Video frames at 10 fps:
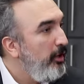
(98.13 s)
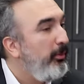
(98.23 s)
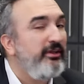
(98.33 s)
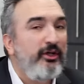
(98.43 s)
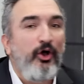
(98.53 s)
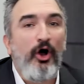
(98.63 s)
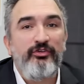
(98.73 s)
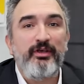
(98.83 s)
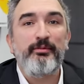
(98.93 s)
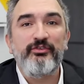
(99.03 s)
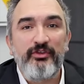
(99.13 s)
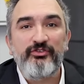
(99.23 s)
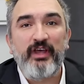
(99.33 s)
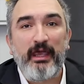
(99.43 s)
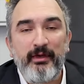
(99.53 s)
But the concept is the
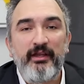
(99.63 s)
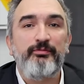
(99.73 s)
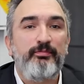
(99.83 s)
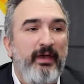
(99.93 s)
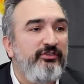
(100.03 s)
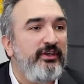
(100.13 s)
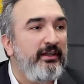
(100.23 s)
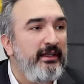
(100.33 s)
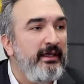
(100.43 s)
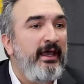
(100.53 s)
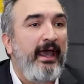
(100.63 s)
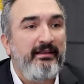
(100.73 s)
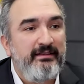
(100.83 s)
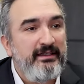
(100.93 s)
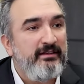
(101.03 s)
same. It is basically a
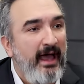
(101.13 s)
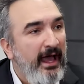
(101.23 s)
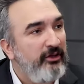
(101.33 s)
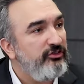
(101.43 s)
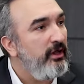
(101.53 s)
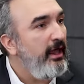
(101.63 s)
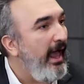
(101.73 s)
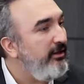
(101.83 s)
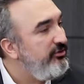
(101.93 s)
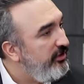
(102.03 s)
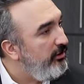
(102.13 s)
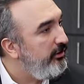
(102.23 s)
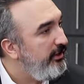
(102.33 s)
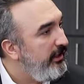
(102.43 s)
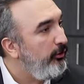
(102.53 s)
detached
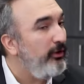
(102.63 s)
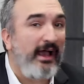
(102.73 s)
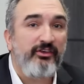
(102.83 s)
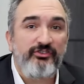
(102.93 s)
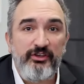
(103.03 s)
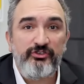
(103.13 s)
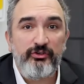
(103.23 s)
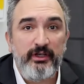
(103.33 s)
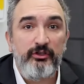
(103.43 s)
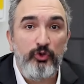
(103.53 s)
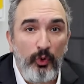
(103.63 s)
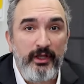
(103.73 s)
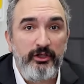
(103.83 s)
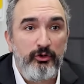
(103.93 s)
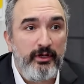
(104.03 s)
ancillary or accessory
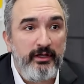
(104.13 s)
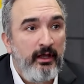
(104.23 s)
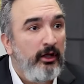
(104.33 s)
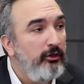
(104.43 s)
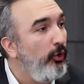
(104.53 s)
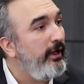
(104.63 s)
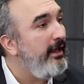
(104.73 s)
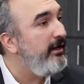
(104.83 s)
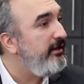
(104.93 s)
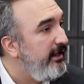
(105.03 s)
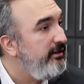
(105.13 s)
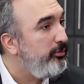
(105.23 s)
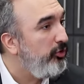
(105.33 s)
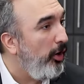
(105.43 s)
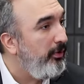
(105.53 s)
dwelling unit located in the
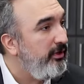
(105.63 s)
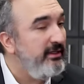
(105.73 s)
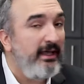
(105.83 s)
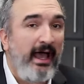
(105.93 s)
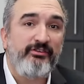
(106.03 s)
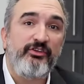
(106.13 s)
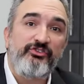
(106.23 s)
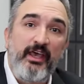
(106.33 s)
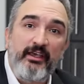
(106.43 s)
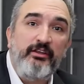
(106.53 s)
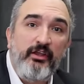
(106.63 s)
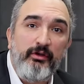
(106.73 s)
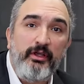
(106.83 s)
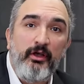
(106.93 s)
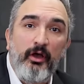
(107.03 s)
property as a secondary